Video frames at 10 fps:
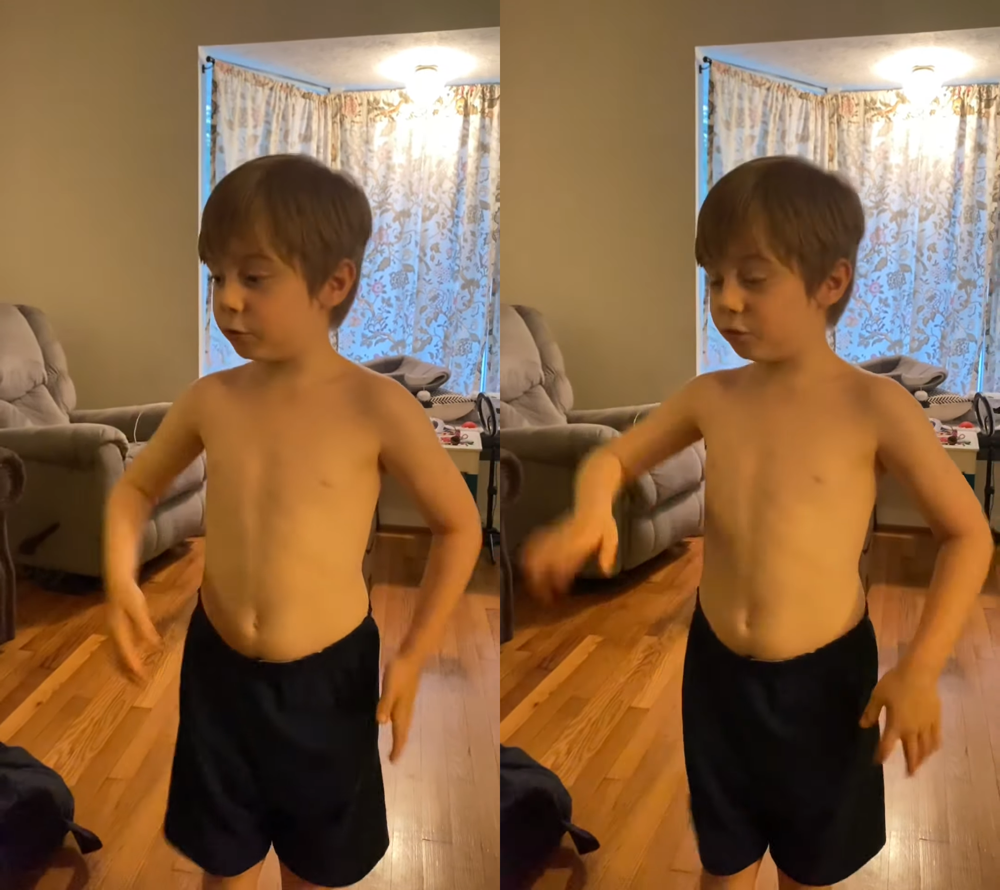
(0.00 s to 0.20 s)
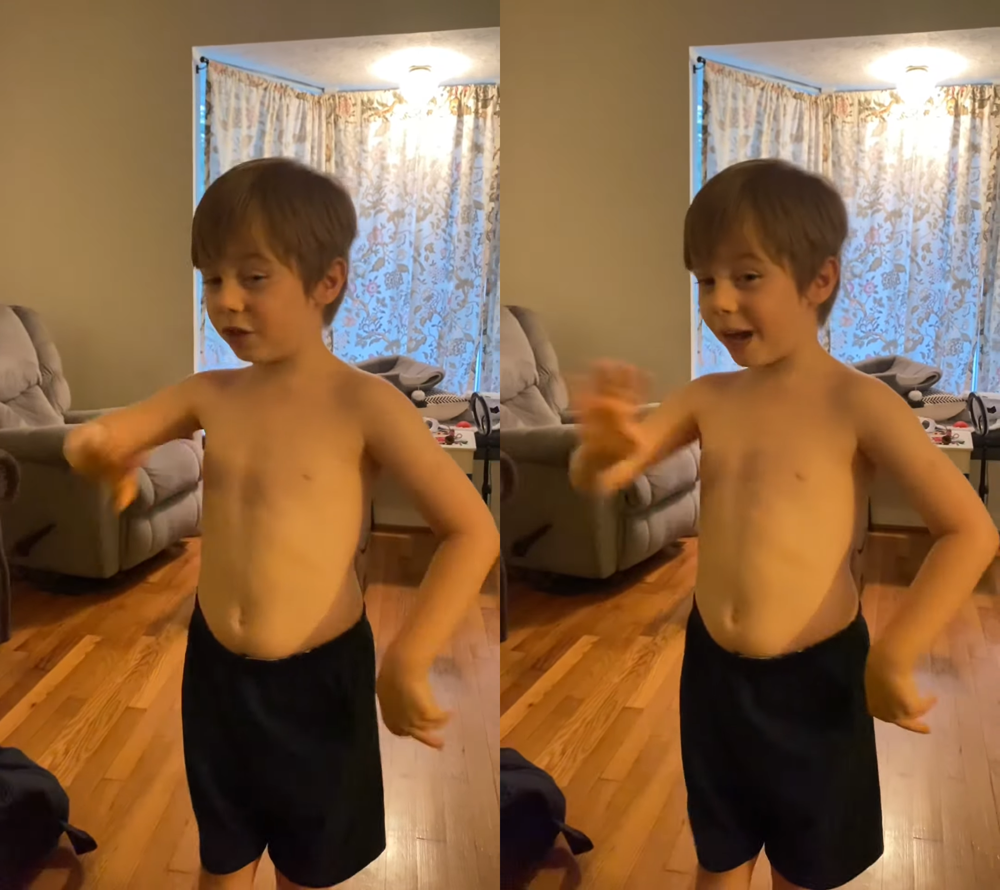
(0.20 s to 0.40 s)

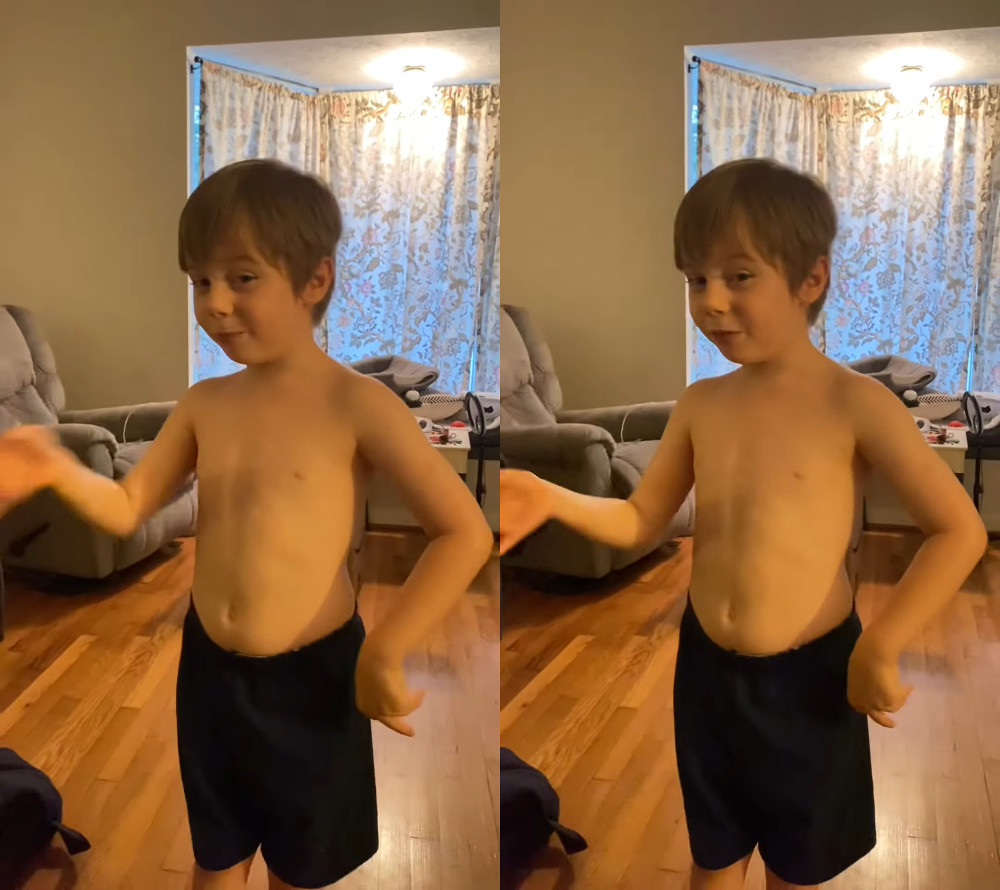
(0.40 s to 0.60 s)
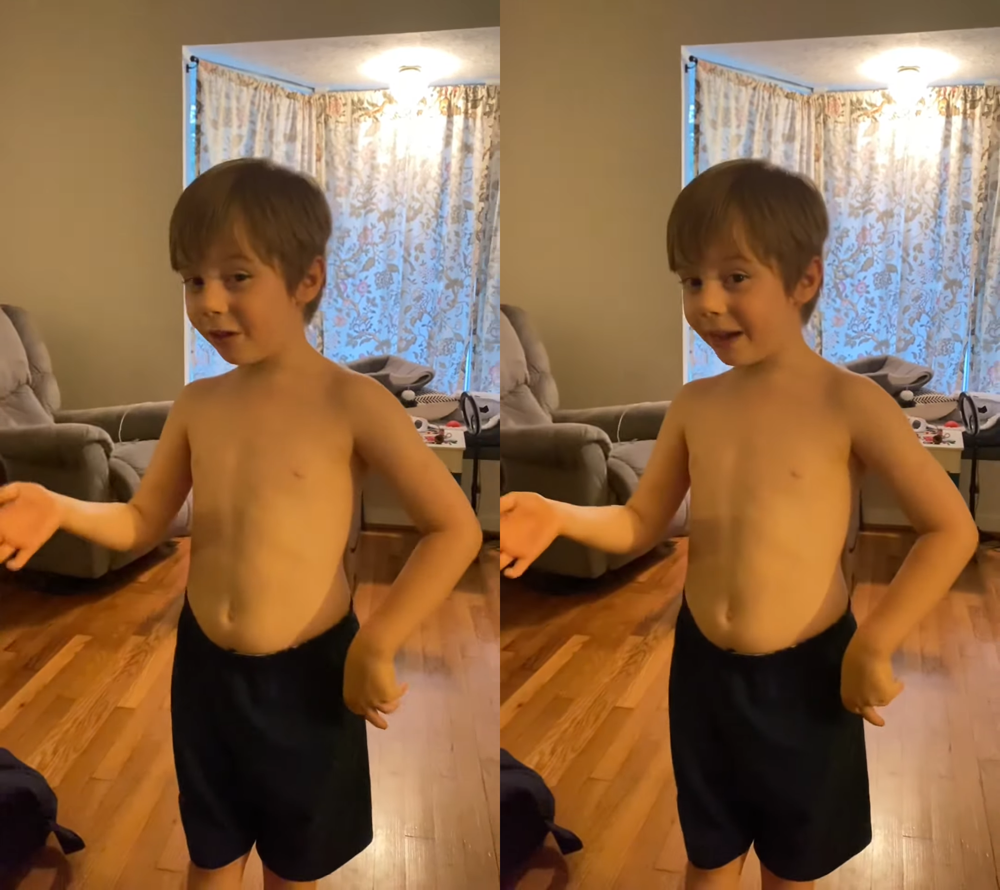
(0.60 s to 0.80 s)
red
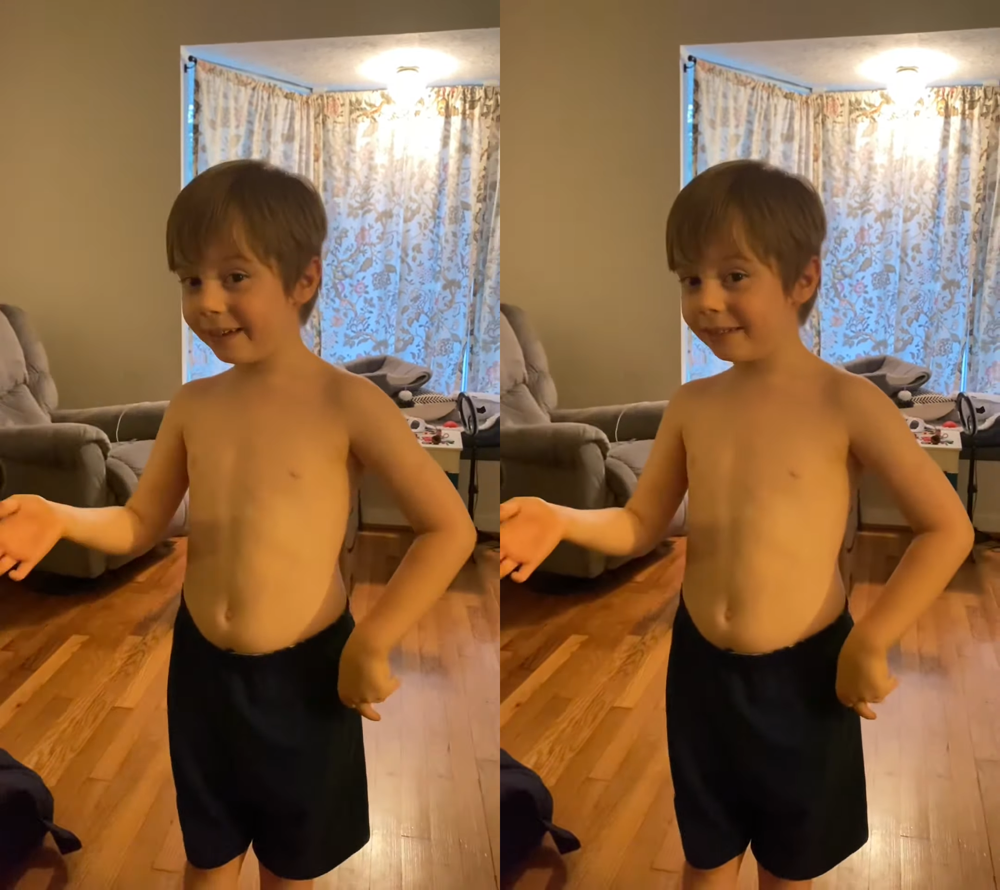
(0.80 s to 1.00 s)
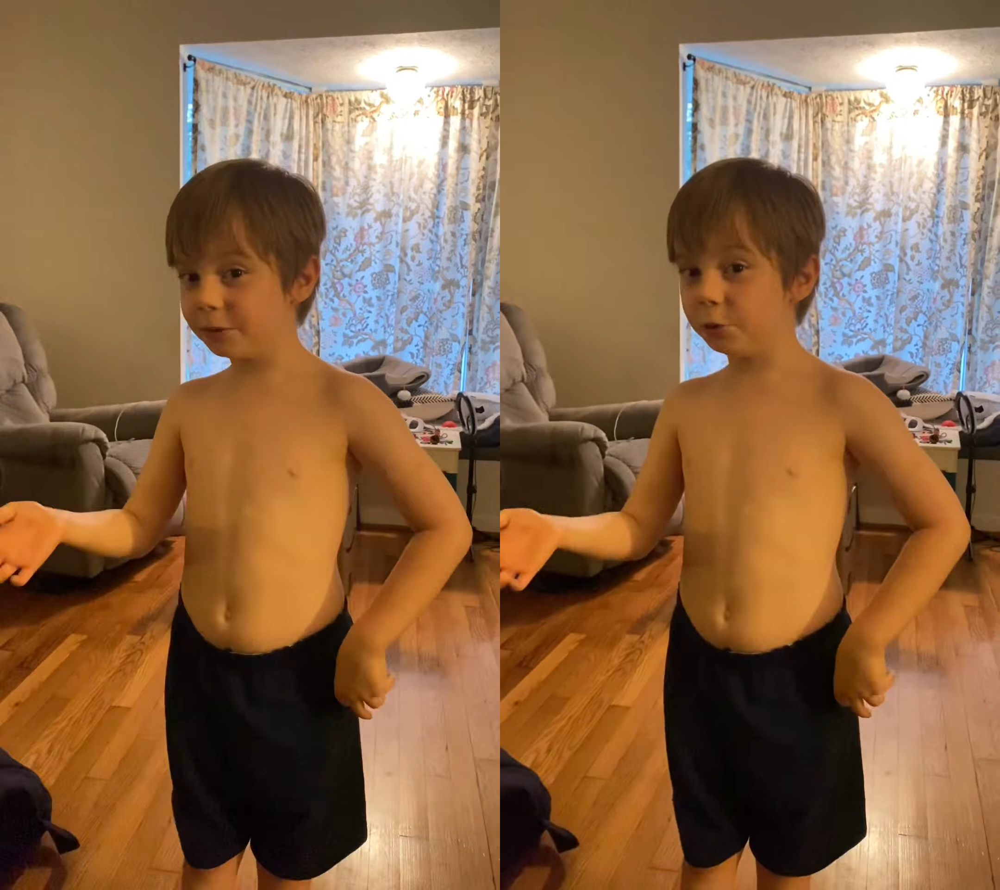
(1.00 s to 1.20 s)
light,
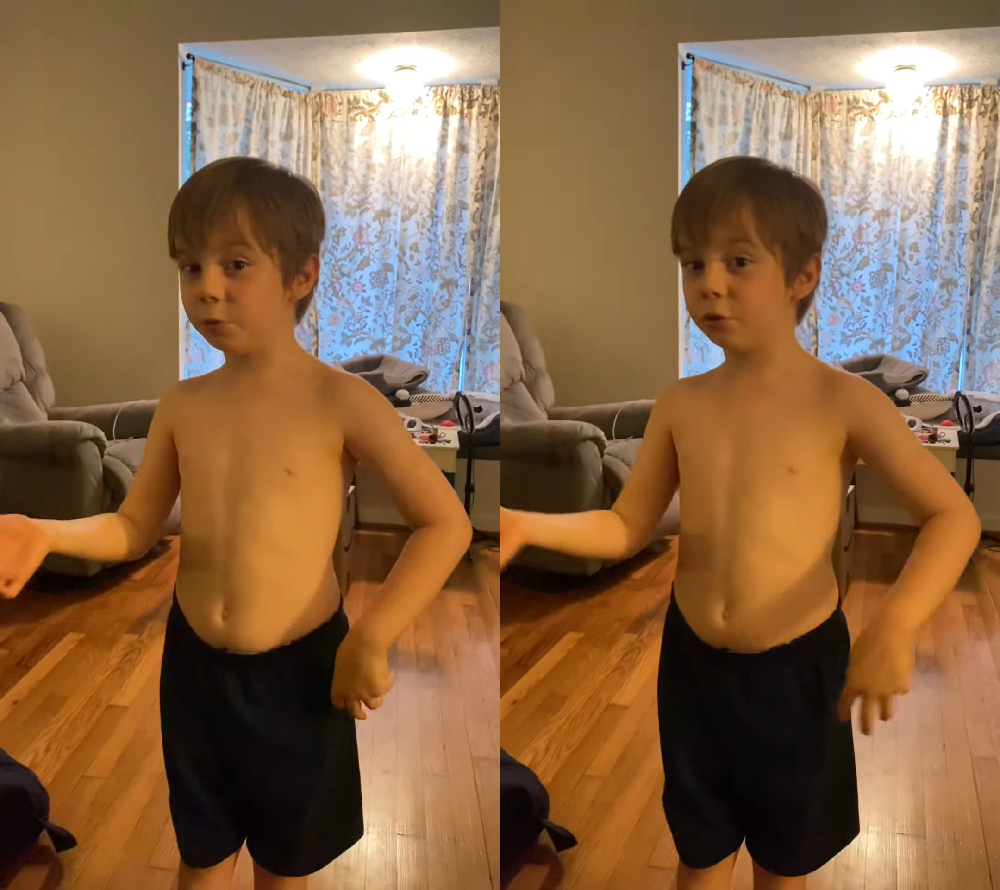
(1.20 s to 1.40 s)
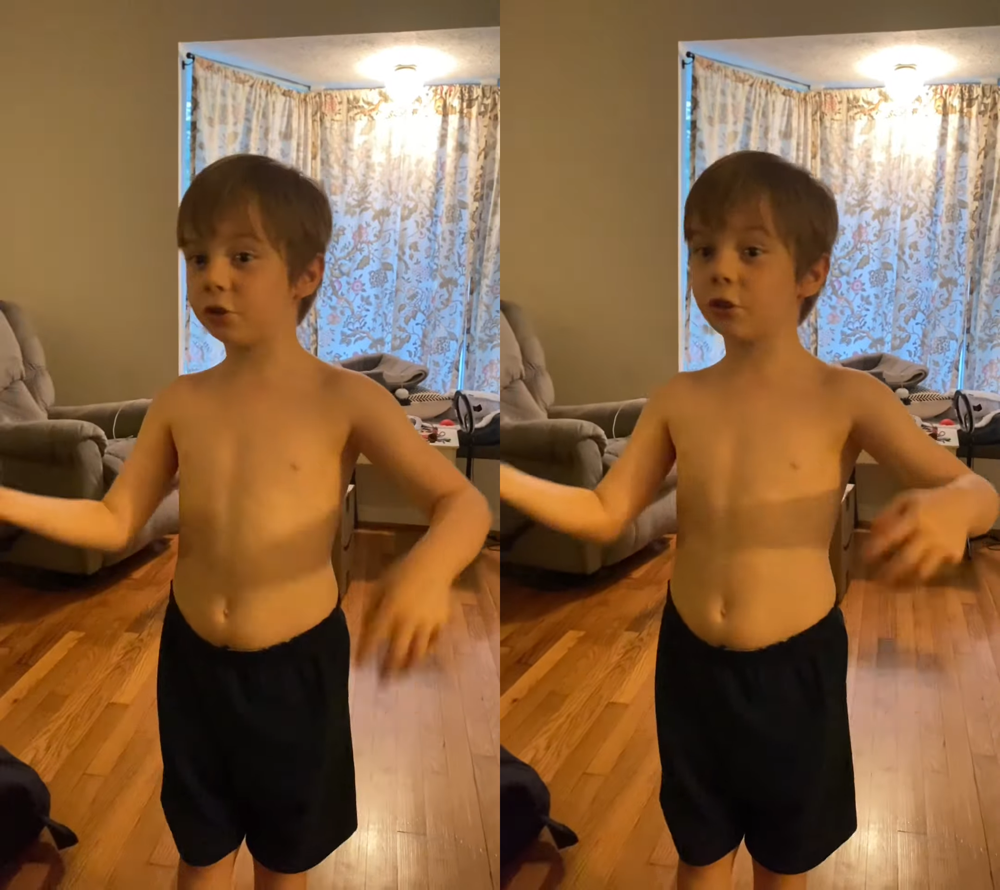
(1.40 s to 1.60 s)
you
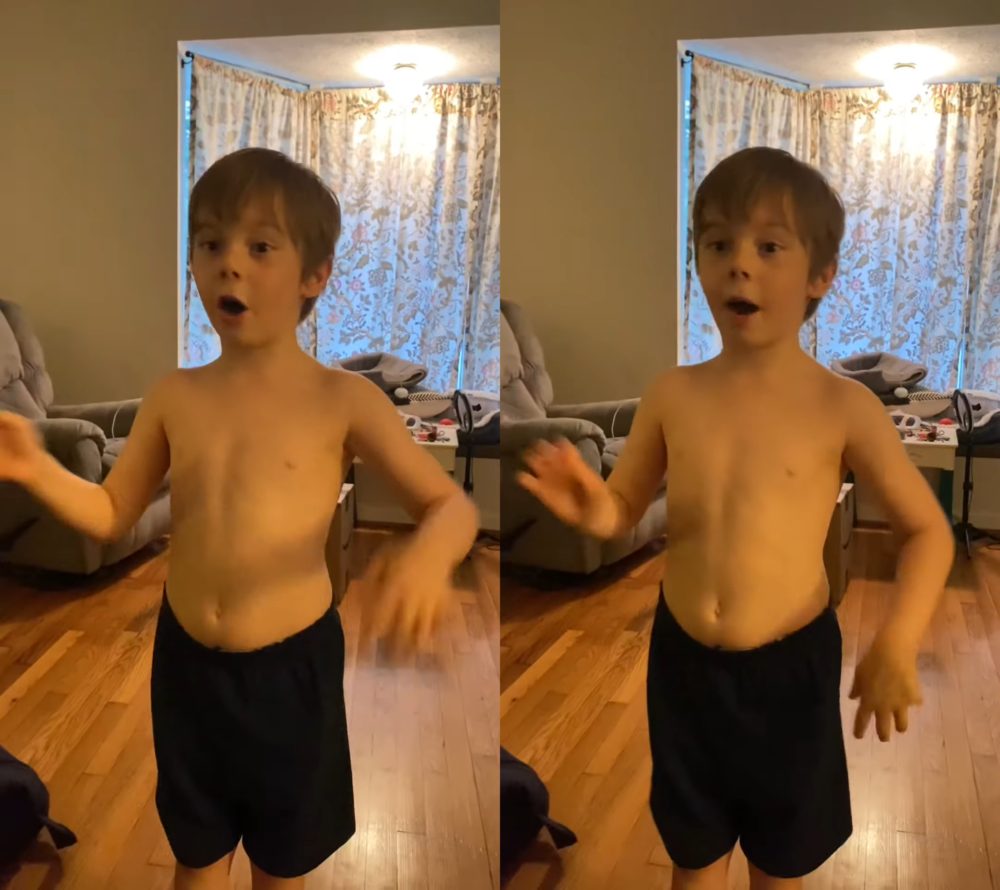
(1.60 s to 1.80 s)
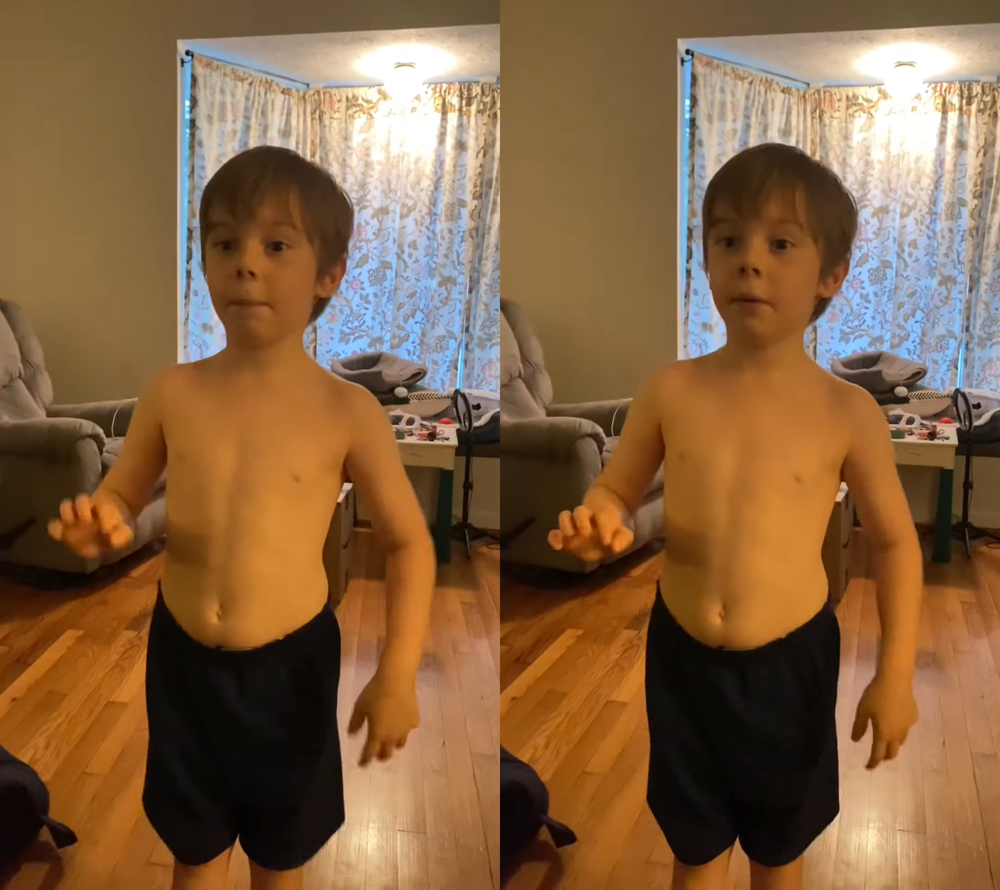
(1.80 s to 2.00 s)

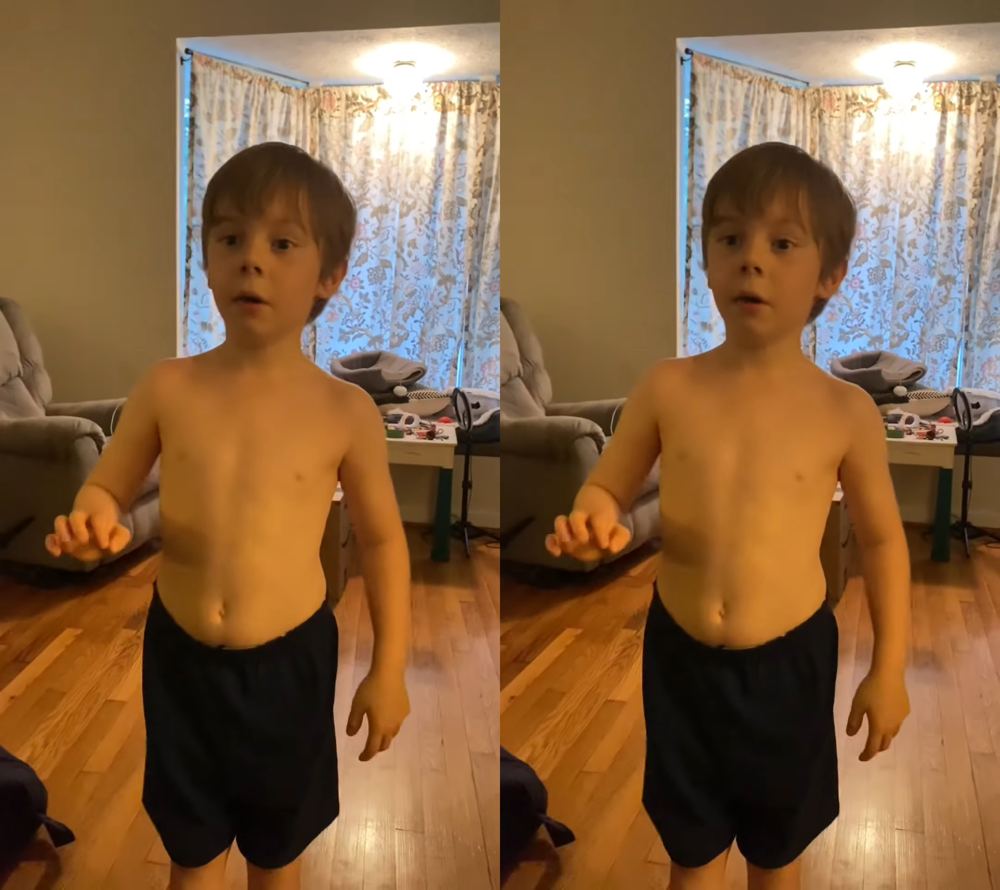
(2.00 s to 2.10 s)
stop.